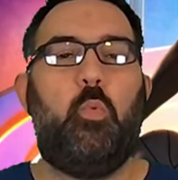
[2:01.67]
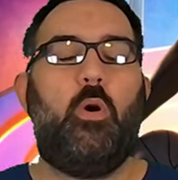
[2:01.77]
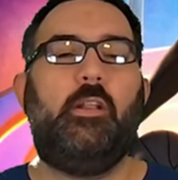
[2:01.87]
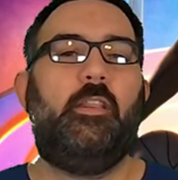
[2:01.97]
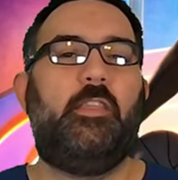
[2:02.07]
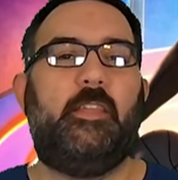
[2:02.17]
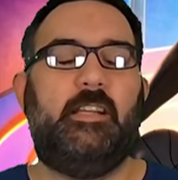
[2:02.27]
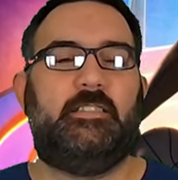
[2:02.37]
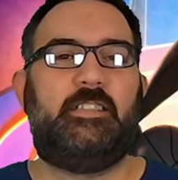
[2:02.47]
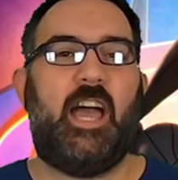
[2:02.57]
One of the
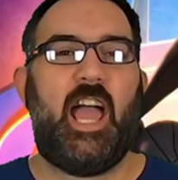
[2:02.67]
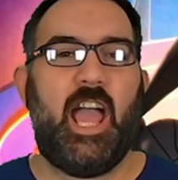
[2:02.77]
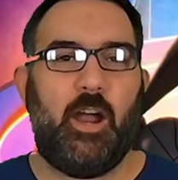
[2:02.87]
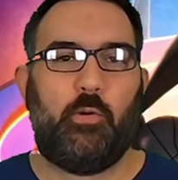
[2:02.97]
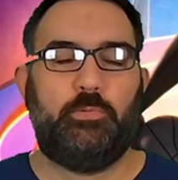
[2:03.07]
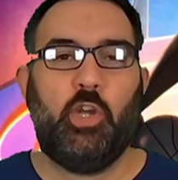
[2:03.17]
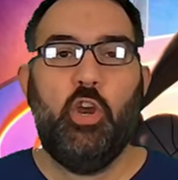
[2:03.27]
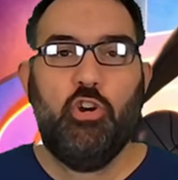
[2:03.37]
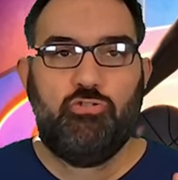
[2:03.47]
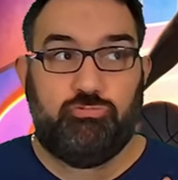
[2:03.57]
things that
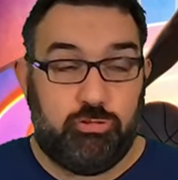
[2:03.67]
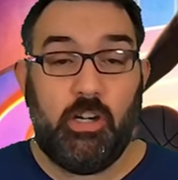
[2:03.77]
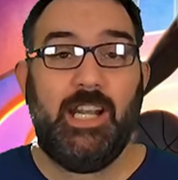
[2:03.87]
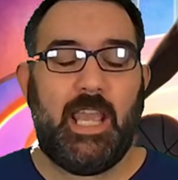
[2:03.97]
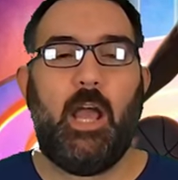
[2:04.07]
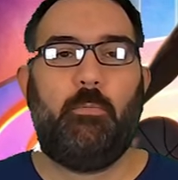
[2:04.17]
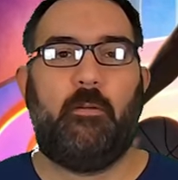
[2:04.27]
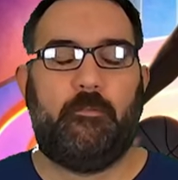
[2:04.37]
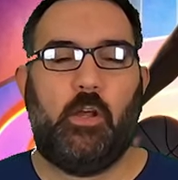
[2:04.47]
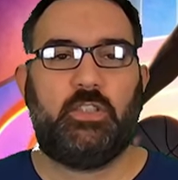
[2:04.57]
really helped
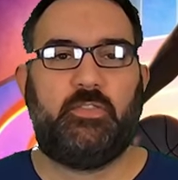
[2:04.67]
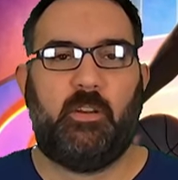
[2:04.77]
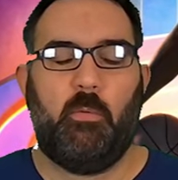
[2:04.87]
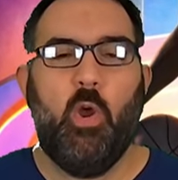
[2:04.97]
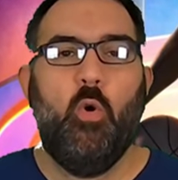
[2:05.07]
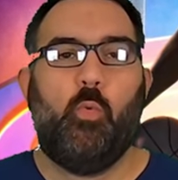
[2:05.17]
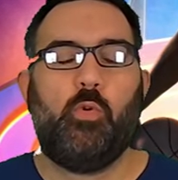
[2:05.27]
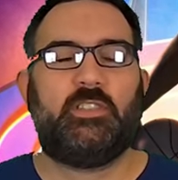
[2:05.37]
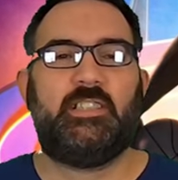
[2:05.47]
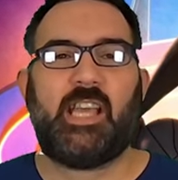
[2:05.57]
the first film
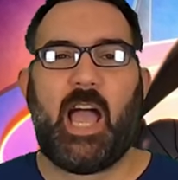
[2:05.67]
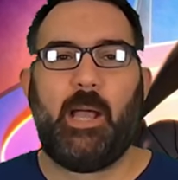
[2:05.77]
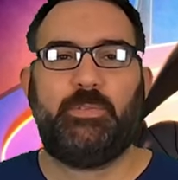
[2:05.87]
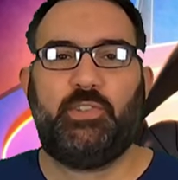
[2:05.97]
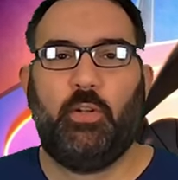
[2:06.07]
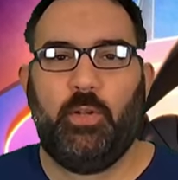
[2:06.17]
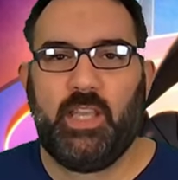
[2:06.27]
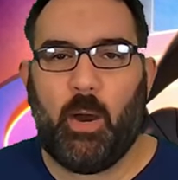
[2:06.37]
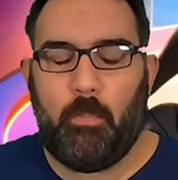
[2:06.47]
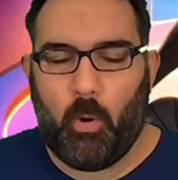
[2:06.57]
was its
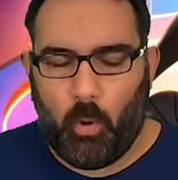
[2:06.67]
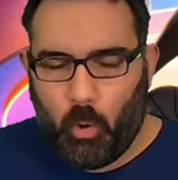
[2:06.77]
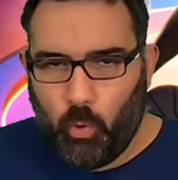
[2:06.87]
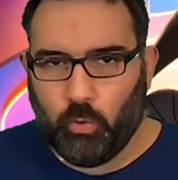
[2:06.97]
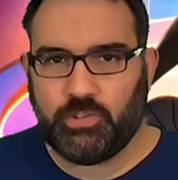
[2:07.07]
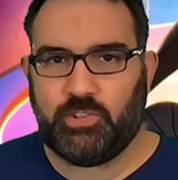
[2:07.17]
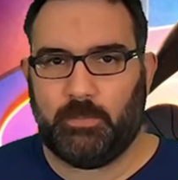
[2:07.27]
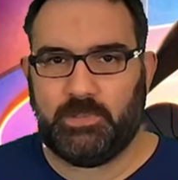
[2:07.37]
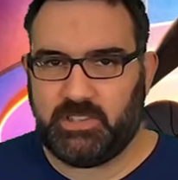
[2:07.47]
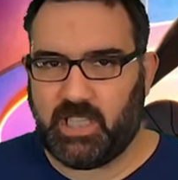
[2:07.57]
absolutely
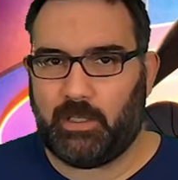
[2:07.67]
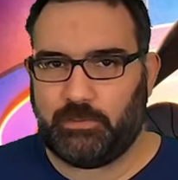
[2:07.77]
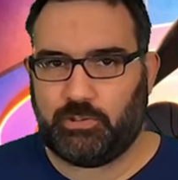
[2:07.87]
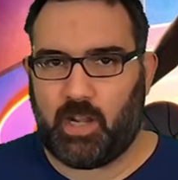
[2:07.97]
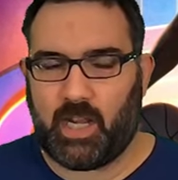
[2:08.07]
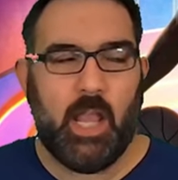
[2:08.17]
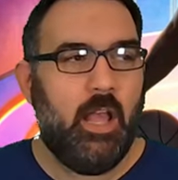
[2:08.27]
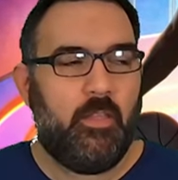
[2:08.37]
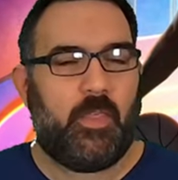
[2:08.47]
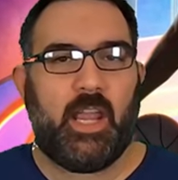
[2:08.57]
awesome soundtrack.
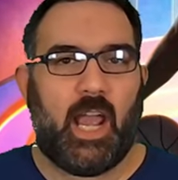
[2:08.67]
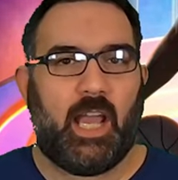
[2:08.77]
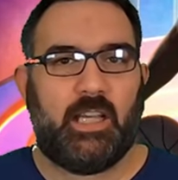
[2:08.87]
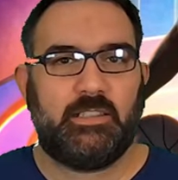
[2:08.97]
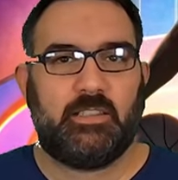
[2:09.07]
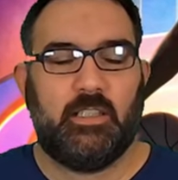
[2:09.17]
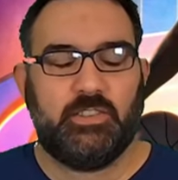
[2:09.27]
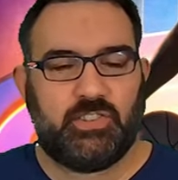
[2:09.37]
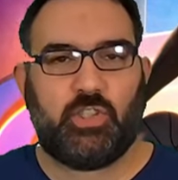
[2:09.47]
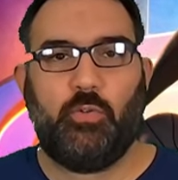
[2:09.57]
They had
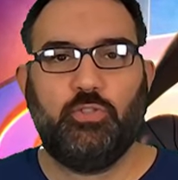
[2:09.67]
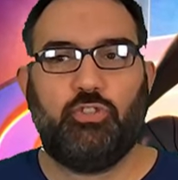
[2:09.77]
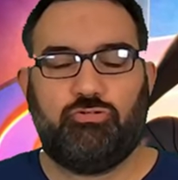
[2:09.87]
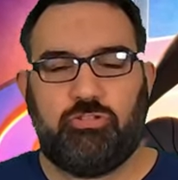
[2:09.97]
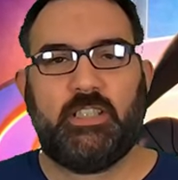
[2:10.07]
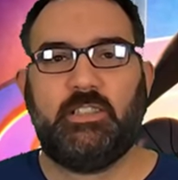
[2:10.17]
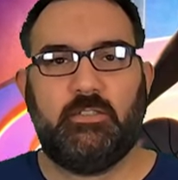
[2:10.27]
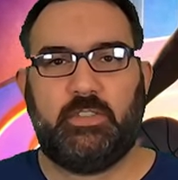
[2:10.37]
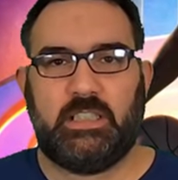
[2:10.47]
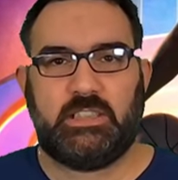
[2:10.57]
songs
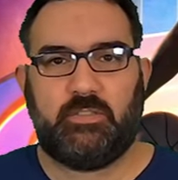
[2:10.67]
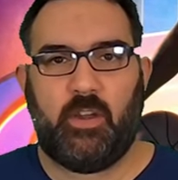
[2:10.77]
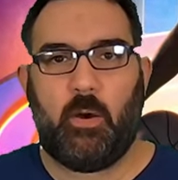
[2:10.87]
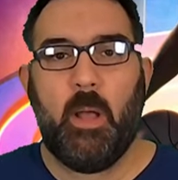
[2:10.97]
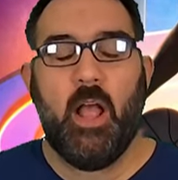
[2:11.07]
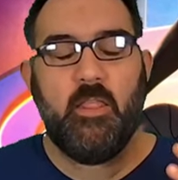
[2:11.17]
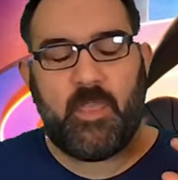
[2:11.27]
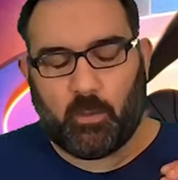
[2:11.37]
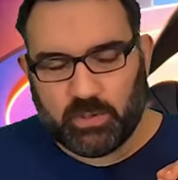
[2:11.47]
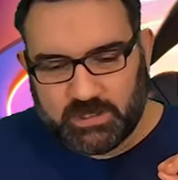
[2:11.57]
written for this film
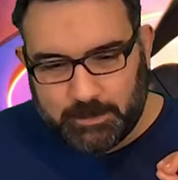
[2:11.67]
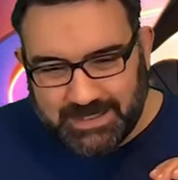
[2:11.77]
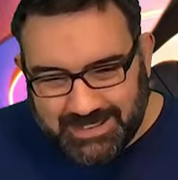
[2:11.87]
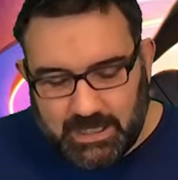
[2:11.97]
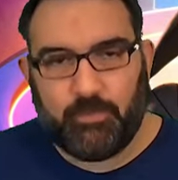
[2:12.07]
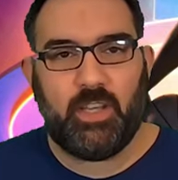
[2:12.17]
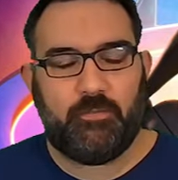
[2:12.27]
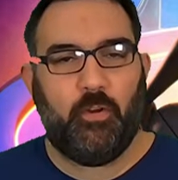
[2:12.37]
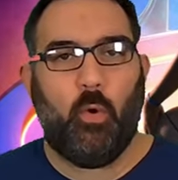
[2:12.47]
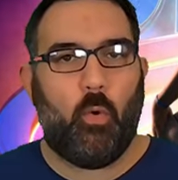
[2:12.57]
that were specifically
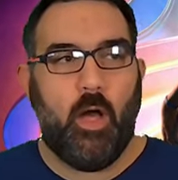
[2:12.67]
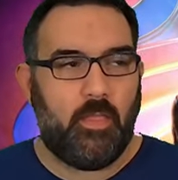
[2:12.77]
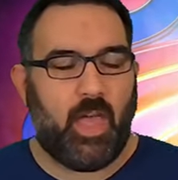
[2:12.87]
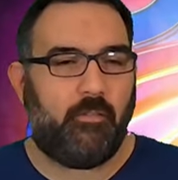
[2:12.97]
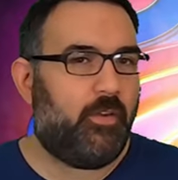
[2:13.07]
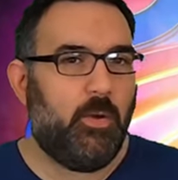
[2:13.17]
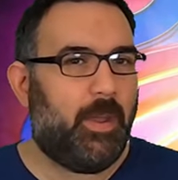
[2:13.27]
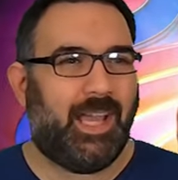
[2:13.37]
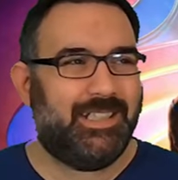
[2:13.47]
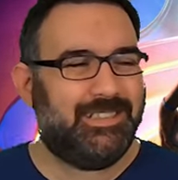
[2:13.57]
for that
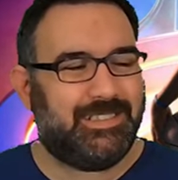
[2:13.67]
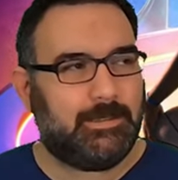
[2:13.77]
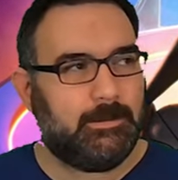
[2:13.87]
film, and